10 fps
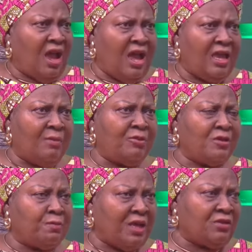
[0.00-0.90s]
I am
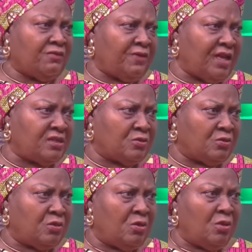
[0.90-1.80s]
not part of ASUU,
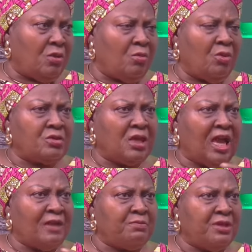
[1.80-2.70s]
but
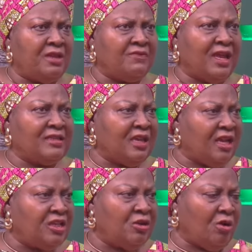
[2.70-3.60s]
I believe that
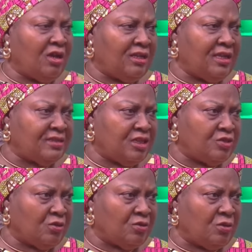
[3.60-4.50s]
any
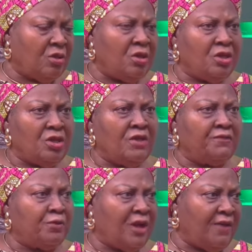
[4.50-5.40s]
organization,
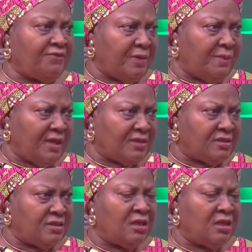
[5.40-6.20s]
if you have demands